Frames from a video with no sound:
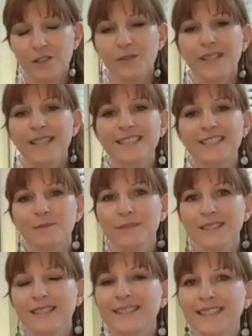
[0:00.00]
To get some
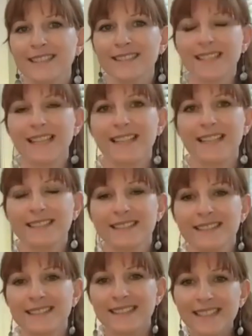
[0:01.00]
distance
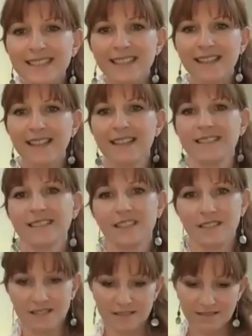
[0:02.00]
and see the
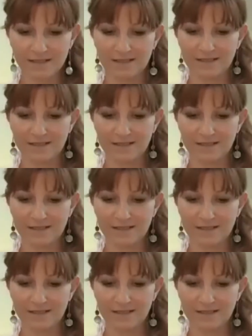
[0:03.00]
lesson